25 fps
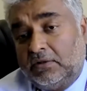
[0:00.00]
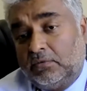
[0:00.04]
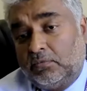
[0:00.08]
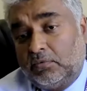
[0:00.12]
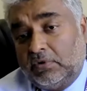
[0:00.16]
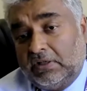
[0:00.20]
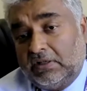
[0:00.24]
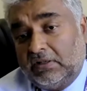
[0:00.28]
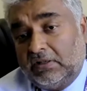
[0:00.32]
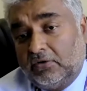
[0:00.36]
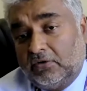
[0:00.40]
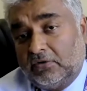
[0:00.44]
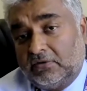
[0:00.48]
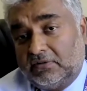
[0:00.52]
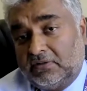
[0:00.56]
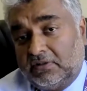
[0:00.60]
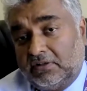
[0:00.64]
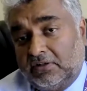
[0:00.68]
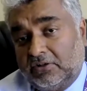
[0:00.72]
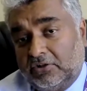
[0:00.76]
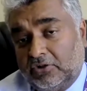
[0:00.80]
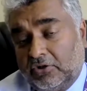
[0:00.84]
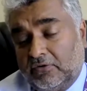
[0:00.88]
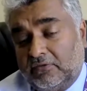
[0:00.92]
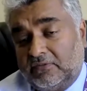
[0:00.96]
we look,
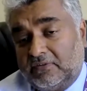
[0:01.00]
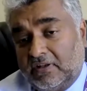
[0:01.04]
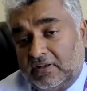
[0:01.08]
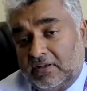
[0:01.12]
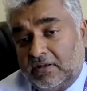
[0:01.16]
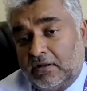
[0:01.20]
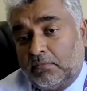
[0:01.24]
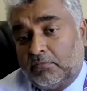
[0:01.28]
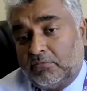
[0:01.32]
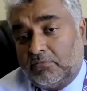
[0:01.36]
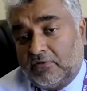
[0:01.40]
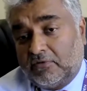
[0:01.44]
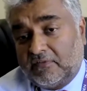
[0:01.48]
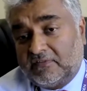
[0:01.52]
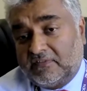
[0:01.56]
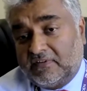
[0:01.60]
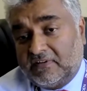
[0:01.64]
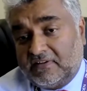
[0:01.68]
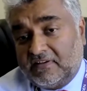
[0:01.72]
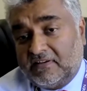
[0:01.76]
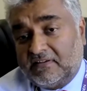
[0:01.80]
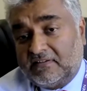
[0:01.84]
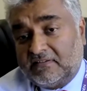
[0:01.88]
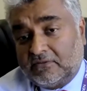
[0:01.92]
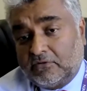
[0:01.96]
used a number of
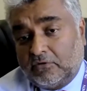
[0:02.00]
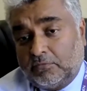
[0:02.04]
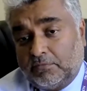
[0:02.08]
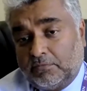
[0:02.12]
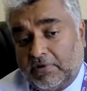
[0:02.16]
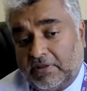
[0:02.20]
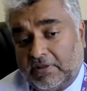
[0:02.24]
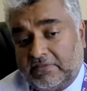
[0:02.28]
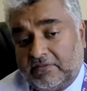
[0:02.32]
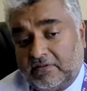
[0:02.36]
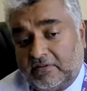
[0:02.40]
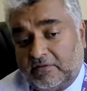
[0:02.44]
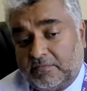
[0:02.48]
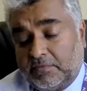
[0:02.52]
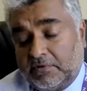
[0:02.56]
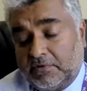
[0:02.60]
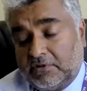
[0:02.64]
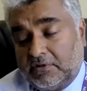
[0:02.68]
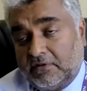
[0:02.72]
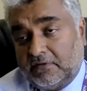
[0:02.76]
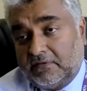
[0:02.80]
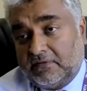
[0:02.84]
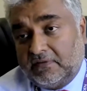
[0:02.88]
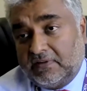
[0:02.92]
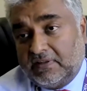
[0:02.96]
statistical methods,
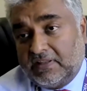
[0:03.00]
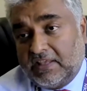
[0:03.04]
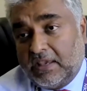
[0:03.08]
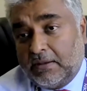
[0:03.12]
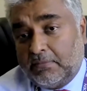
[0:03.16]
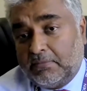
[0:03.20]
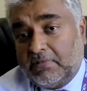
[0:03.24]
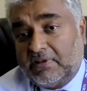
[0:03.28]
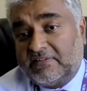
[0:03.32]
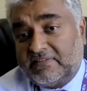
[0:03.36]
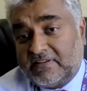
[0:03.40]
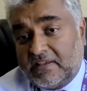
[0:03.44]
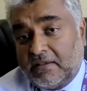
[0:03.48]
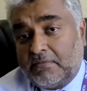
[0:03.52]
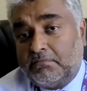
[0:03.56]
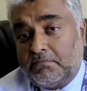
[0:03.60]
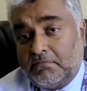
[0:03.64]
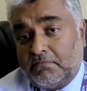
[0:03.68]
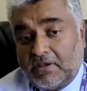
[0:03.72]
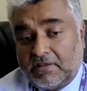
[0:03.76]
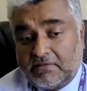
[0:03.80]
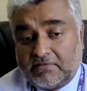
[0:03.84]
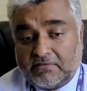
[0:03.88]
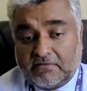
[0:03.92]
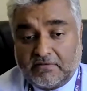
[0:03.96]
but using the
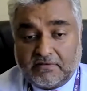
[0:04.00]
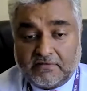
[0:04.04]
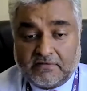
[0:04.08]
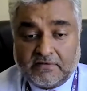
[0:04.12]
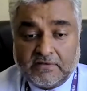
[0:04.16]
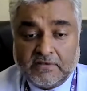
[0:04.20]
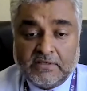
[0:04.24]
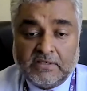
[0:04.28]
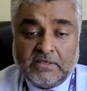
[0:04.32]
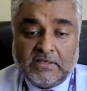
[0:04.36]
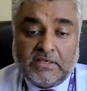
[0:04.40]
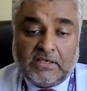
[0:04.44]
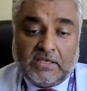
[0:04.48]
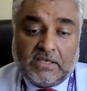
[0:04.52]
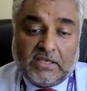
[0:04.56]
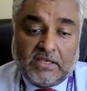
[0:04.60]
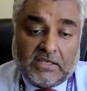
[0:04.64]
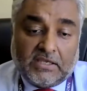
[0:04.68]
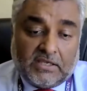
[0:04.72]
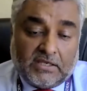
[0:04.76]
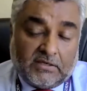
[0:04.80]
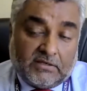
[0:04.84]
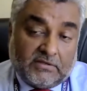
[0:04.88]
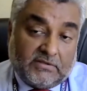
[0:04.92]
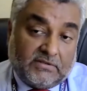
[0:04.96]
MSM method,
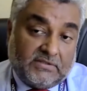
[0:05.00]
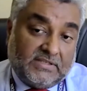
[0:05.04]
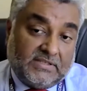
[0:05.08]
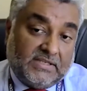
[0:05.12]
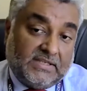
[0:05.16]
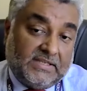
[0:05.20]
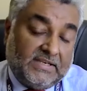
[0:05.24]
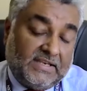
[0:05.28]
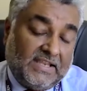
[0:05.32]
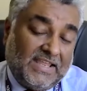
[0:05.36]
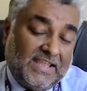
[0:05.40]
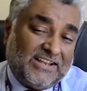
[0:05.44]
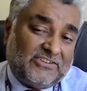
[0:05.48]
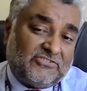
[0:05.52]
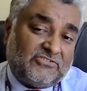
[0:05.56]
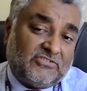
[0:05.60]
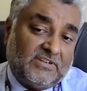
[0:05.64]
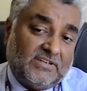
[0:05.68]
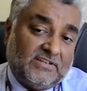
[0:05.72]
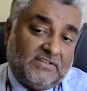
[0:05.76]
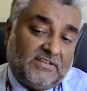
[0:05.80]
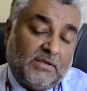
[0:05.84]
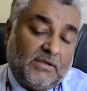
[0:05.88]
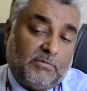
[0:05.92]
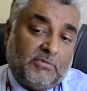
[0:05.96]
it
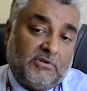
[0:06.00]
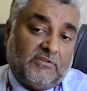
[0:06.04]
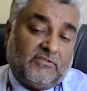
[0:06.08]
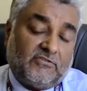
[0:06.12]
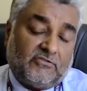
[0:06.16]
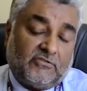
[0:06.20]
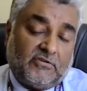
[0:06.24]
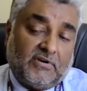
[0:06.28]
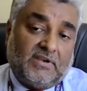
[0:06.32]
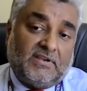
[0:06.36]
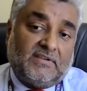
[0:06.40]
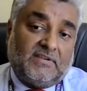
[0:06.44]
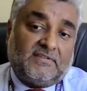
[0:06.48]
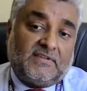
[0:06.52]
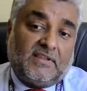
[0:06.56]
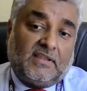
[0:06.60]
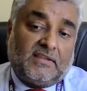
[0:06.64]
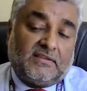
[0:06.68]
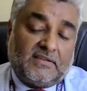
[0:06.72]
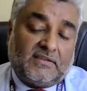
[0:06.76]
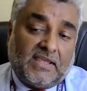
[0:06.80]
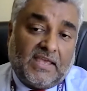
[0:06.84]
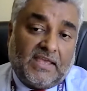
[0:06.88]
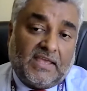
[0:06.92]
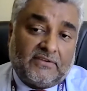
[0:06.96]
actually demonstrates demonstrates
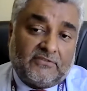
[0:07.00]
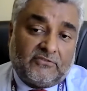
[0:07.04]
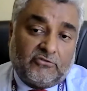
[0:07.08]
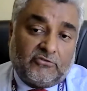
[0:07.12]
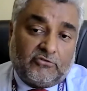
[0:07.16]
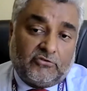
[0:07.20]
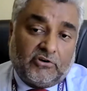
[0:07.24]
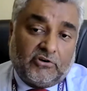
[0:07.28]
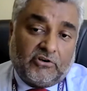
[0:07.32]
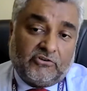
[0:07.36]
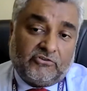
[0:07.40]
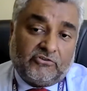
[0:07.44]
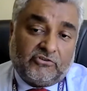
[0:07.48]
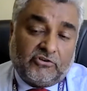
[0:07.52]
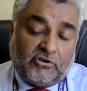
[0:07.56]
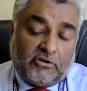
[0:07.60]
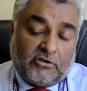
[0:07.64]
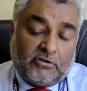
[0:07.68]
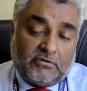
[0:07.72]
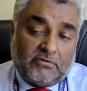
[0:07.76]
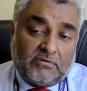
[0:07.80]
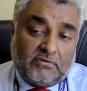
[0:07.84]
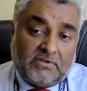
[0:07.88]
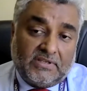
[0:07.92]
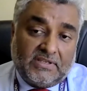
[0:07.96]
that the hazard ratio
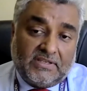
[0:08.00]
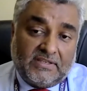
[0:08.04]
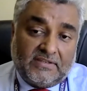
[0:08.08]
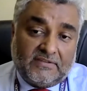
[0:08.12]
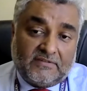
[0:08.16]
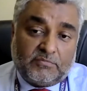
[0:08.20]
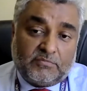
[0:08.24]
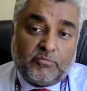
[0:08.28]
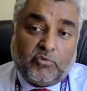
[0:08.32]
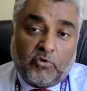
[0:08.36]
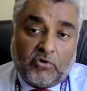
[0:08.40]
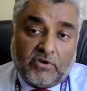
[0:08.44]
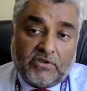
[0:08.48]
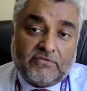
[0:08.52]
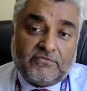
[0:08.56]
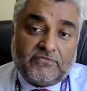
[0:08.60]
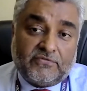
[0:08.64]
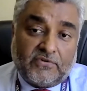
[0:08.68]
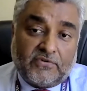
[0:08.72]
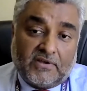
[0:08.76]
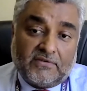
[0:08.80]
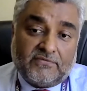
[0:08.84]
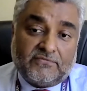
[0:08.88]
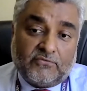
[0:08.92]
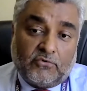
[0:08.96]
is
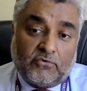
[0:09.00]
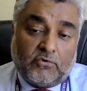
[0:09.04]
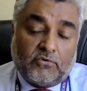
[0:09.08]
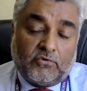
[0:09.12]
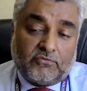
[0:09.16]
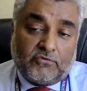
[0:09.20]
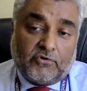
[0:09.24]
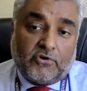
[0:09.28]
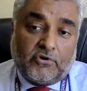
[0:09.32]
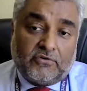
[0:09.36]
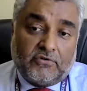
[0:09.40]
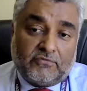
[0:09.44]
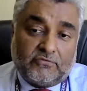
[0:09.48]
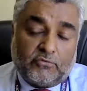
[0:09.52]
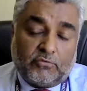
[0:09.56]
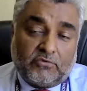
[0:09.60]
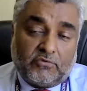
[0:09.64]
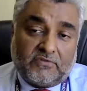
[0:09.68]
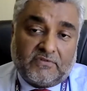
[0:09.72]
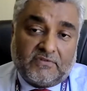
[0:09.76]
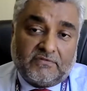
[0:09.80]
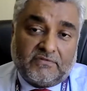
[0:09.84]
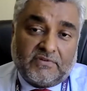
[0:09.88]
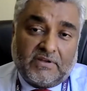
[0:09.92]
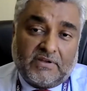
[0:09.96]
0.54 for overall
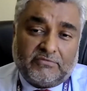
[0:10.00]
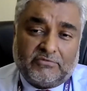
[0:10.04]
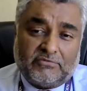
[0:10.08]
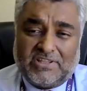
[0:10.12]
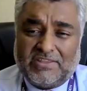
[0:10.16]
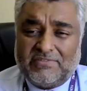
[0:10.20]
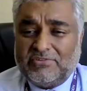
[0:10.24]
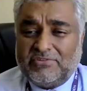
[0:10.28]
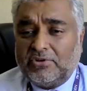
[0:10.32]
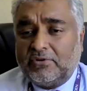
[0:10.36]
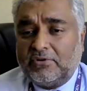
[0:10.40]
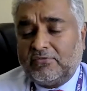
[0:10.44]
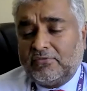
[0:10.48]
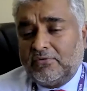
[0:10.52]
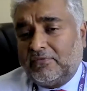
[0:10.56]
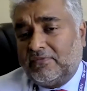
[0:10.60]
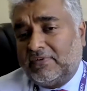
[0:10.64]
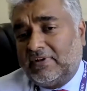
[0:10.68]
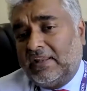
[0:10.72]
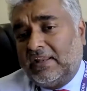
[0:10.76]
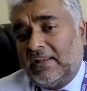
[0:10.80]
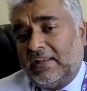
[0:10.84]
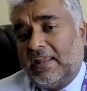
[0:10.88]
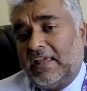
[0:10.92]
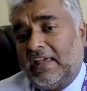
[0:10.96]
survival, giving us sort
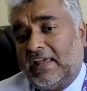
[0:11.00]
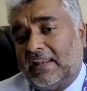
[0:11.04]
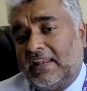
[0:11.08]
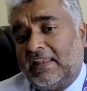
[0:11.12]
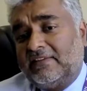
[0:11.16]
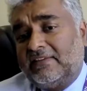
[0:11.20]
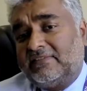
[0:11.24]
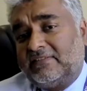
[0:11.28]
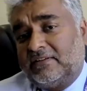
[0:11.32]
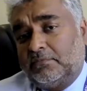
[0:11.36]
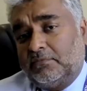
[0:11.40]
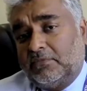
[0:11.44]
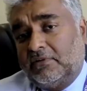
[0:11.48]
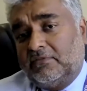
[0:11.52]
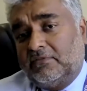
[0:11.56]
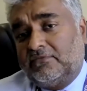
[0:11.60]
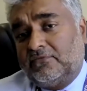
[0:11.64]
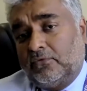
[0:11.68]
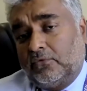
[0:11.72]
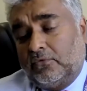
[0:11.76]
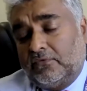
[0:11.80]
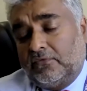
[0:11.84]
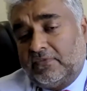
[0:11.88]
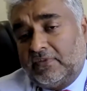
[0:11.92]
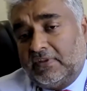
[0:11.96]
of an, an, estimate
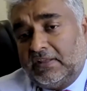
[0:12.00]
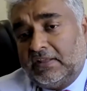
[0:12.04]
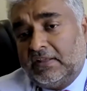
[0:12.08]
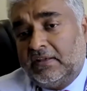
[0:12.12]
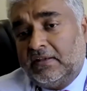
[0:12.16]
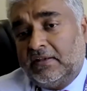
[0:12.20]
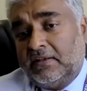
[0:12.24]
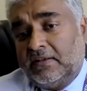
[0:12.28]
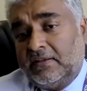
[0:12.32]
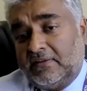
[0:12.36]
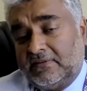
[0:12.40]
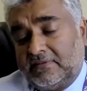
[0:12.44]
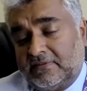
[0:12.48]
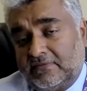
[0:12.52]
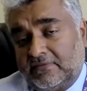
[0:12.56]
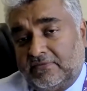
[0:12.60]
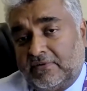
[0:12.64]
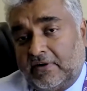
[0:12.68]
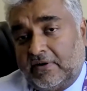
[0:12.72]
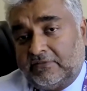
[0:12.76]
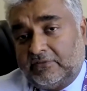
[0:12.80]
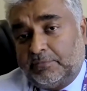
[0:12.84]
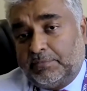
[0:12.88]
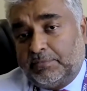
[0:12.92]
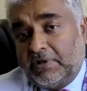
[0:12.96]
for the
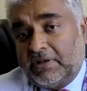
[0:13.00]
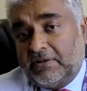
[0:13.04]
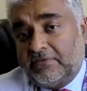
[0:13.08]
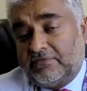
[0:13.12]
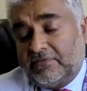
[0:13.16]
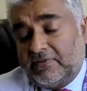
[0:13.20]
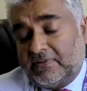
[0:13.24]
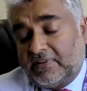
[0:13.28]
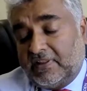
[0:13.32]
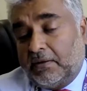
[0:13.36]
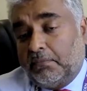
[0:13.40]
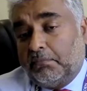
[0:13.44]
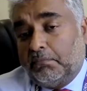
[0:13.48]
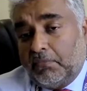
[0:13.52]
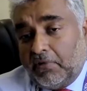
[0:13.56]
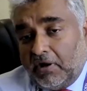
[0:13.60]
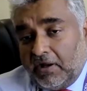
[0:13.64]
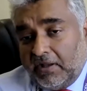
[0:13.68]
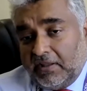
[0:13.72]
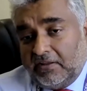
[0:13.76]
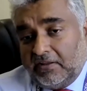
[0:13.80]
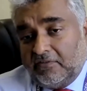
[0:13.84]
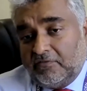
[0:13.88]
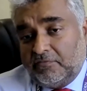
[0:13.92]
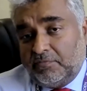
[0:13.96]
survival benefit that
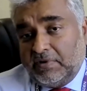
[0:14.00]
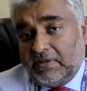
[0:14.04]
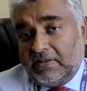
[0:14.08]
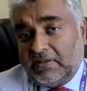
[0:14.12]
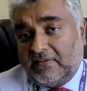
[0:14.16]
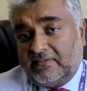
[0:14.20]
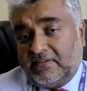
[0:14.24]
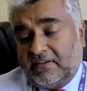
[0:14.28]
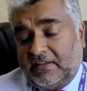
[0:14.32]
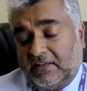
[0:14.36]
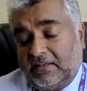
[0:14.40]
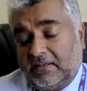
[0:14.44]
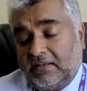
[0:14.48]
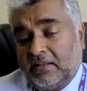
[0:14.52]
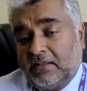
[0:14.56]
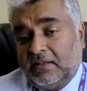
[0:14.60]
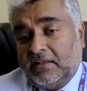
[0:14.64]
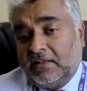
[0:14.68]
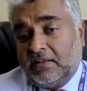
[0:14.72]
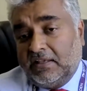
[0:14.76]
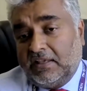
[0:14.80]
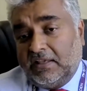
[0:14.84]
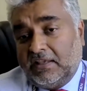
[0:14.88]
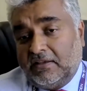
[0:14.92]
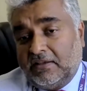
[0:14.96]
might have been seen
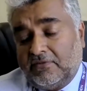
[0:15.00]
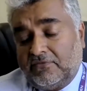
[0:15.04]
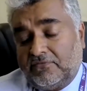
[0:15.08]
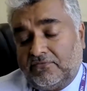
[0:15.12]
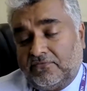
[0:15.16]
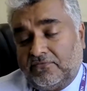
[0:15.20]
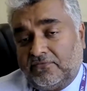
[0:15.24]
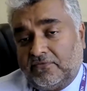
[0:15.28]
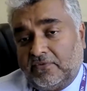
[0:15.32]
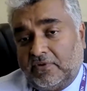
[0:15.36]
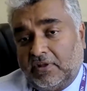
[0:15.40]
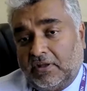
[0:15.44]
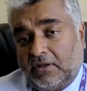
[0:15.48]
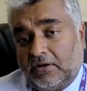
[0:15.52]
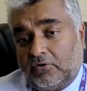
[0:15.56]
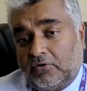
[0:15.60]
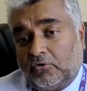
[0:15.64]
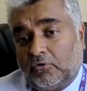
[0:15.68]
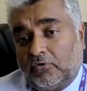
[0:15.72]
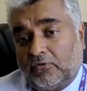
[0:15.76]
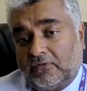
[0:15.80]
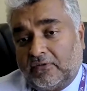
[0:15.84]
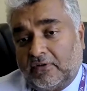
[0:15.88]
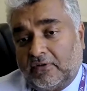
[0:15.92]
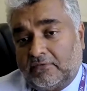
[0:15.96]
if uh,
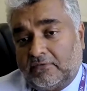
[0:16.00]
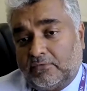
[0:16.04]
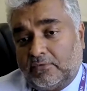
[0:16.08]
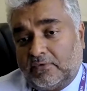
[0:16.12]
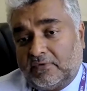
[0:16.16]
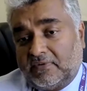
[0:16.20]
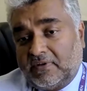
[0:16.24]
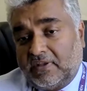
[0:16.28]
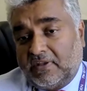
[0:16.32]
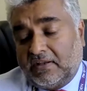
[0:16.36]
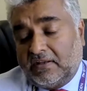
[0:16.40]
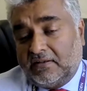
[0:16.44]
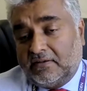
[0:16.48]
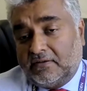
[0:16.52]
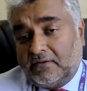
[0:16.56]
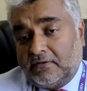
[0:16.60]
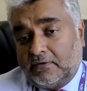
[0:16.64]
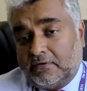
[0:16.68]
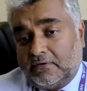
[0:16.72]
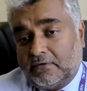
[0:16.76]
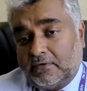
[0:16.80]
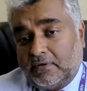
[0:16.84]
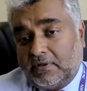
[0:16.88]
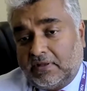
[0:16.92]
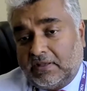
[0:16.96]
crossover was taken
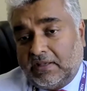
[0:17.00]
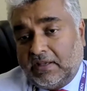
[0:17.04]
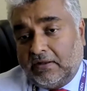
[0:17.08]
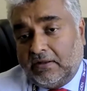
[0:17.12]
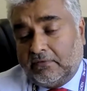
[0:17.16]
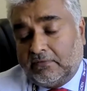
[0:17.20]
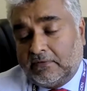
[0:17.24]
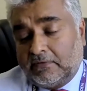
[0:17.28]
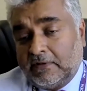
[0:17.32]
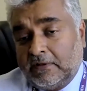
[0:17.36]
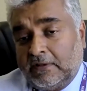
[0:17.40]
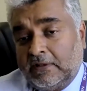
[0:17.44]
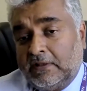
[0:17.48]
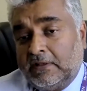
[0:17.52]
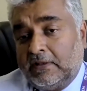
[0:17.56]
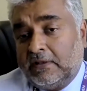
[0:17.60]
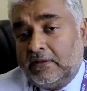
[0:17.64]
into account.